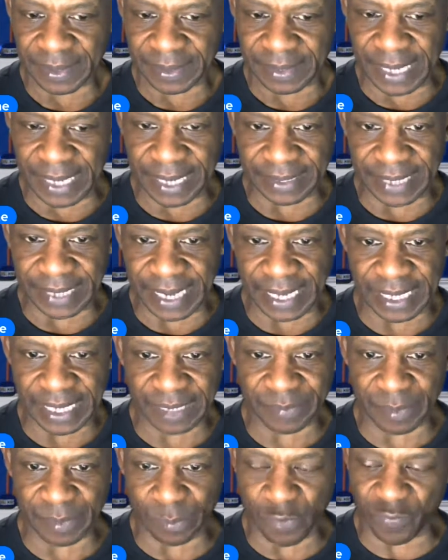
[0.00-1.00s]
that
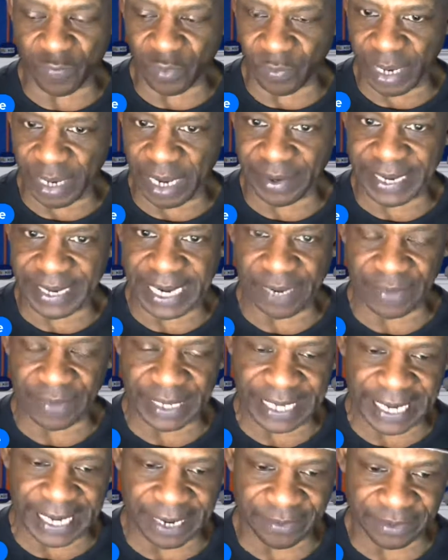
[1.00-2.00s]
he's been moving around here
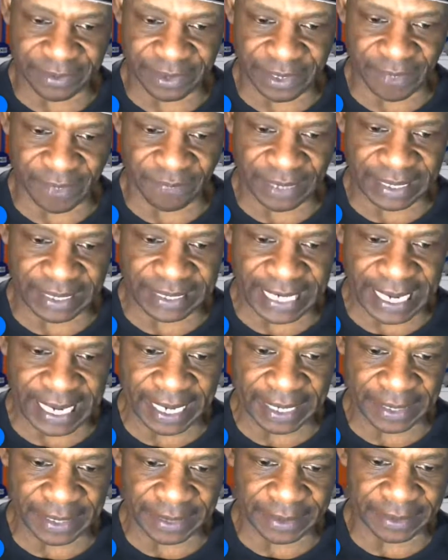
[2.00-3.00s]
and there and stuff like that.
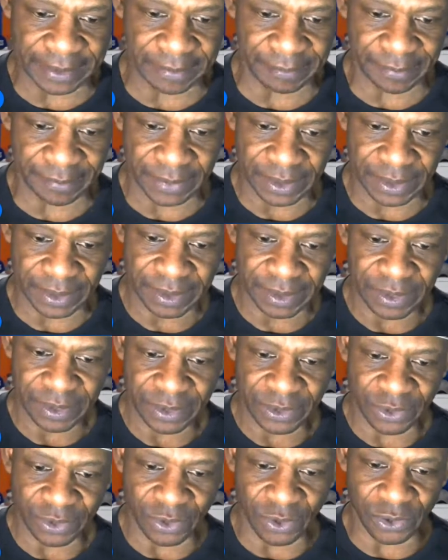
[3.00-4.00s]
And
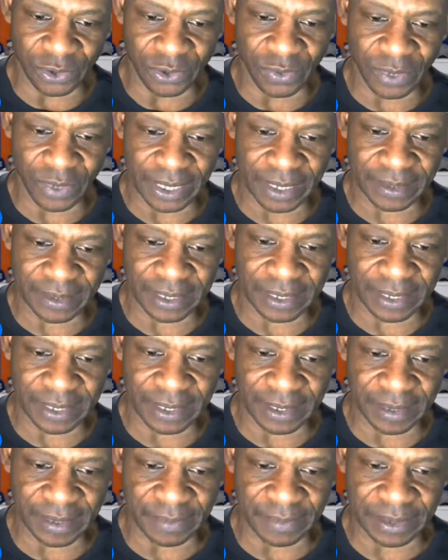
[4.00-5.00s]
so like I said,
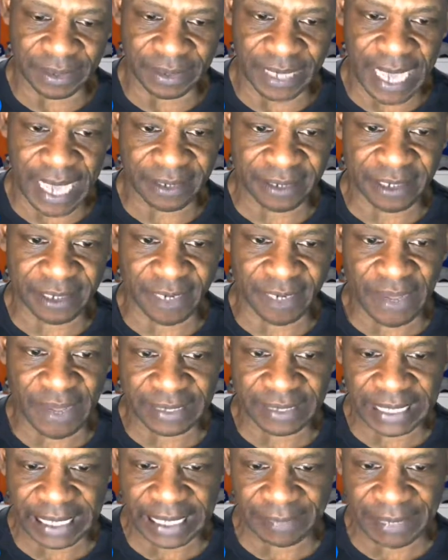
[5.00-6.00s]
there's a lot of stuff
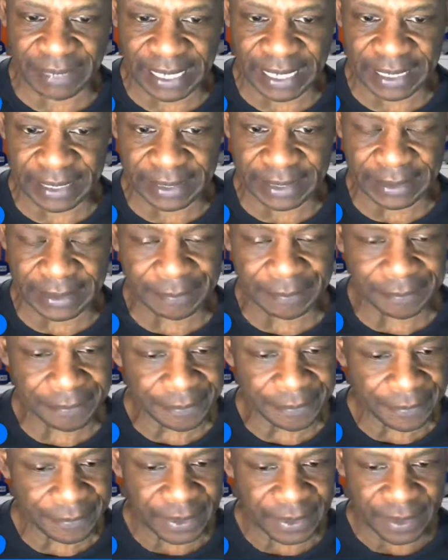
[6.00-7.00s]
out there, man.
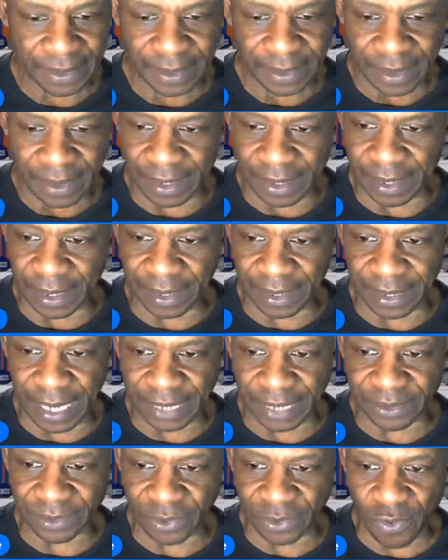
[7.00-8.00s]
And
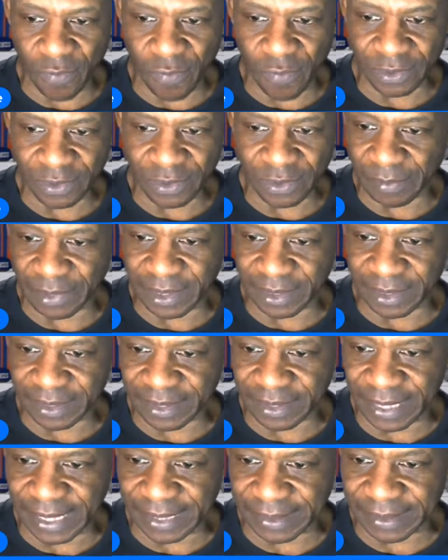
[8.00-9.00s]
I just go over some of the
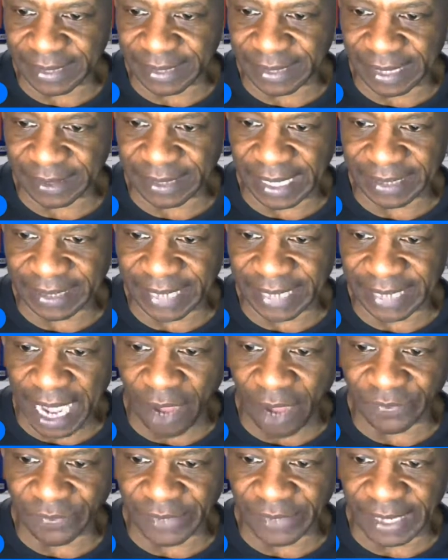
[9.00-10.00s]
things that's
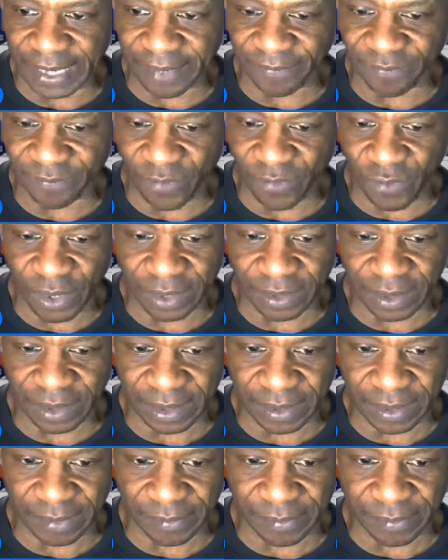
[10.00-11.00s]
out there for us
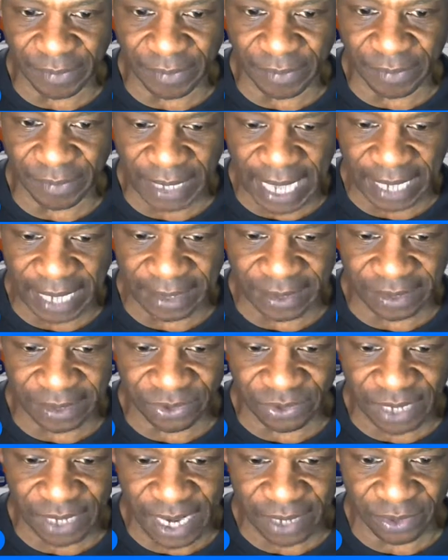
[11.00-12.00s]
on a lot of
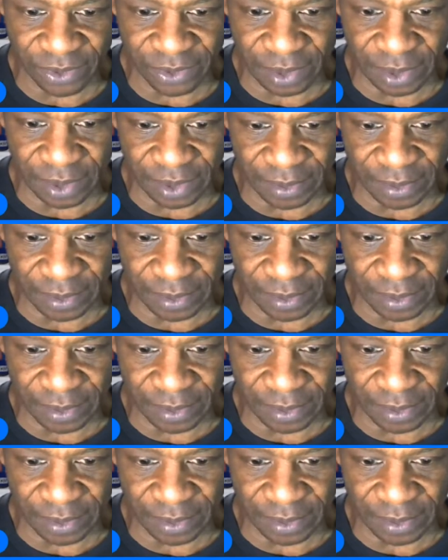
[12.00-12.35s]
these channels.